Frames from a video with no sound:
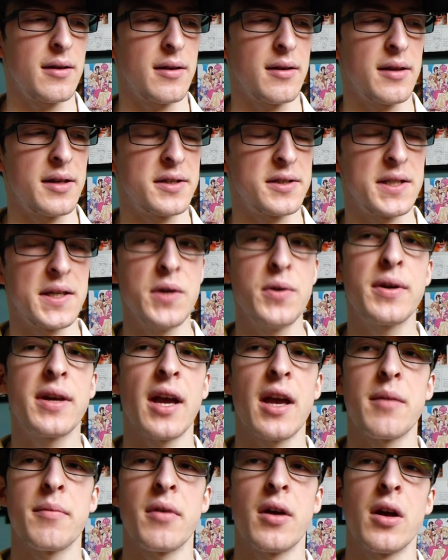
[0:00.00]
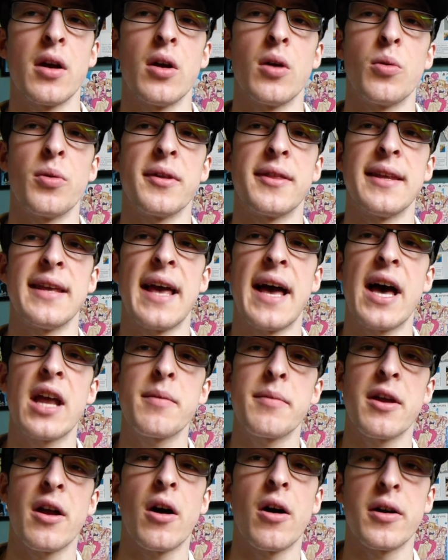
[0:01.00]
this new game with the
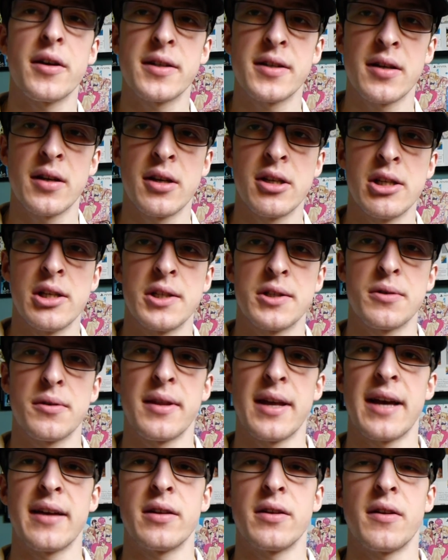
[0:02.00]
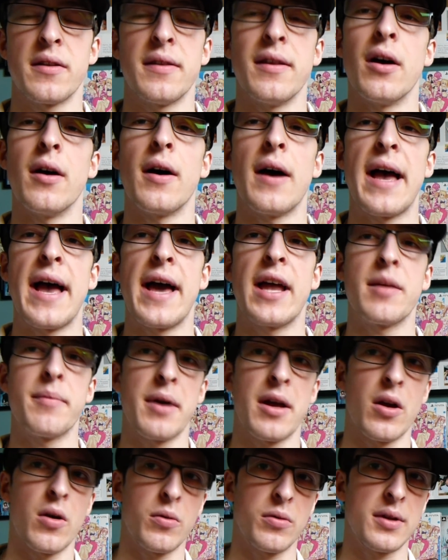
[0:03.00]
anime art so that the
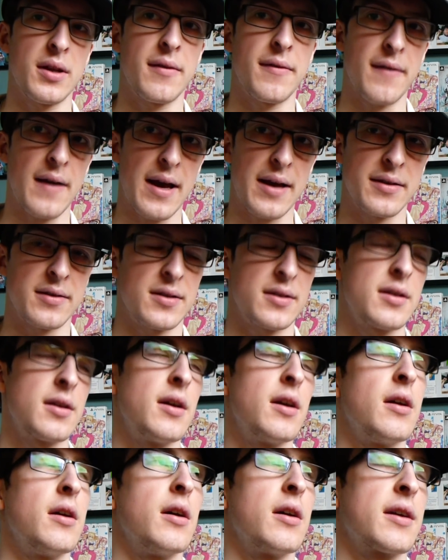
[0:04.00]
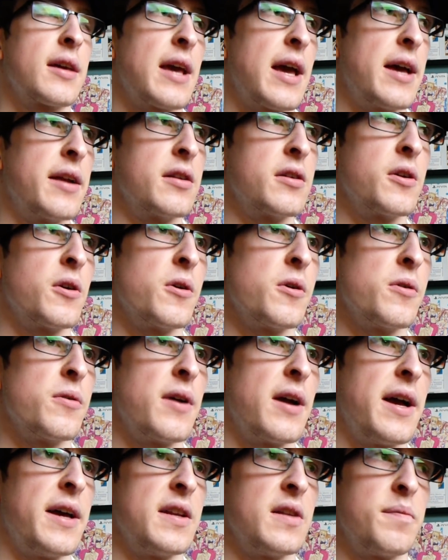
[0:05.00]
anime only fans can go
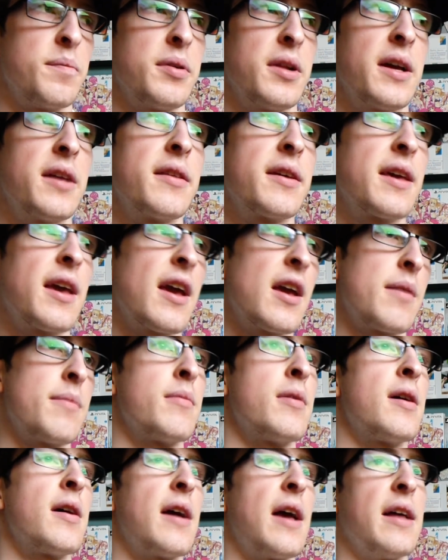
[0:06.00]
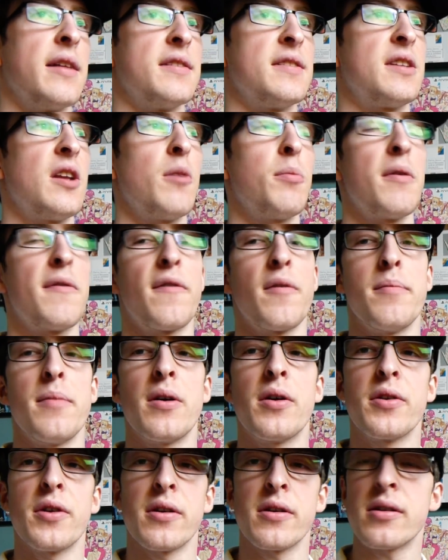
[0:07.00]
and play the game and still be
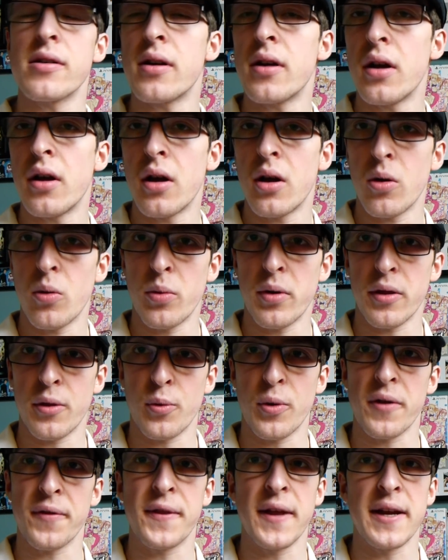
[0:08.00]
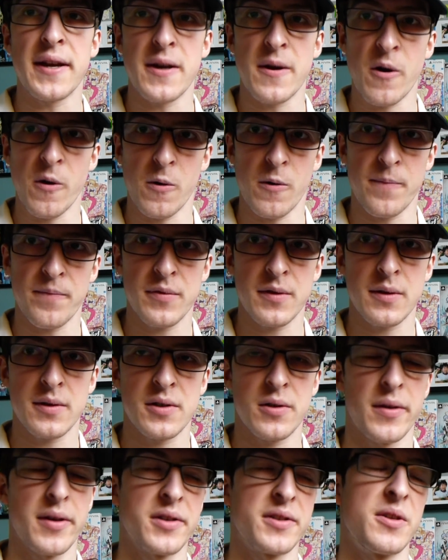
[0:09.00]
familiar with what they know.
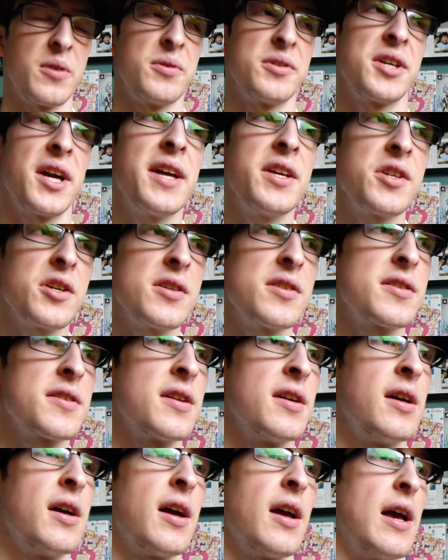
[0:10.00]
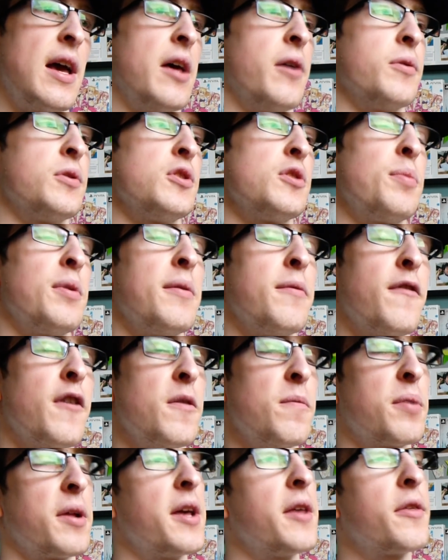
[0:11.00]
So there's no changes, and it'll just be a
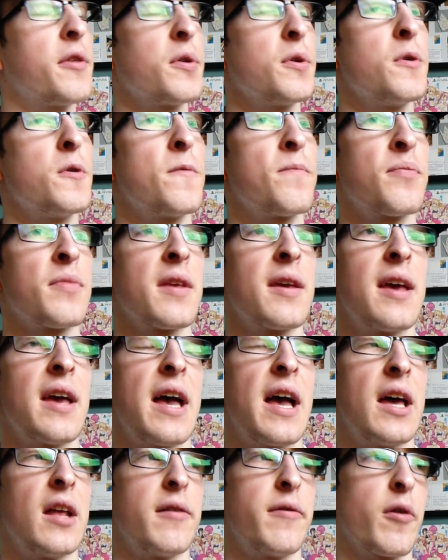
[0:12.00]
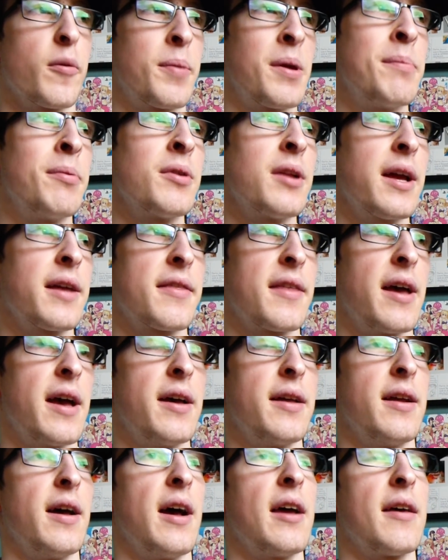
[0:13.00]
fun playthrough. And for people like
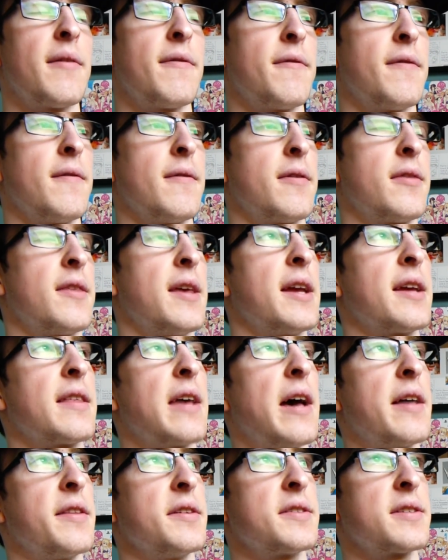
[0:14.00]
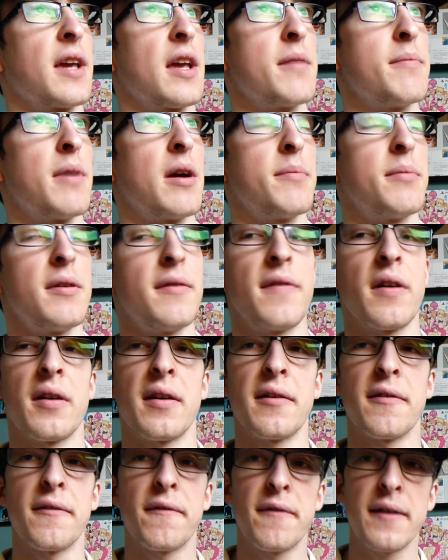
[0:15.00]
that, I think that this game might be very
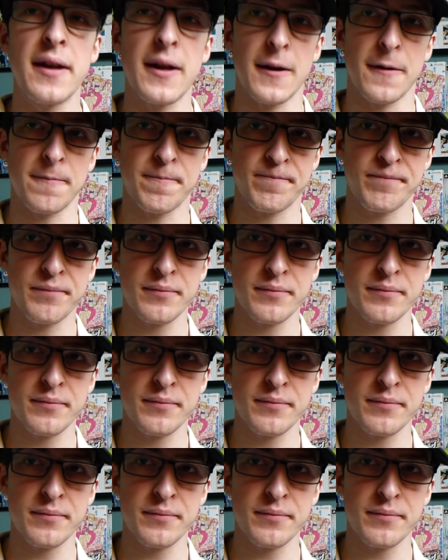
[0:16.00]
fitting.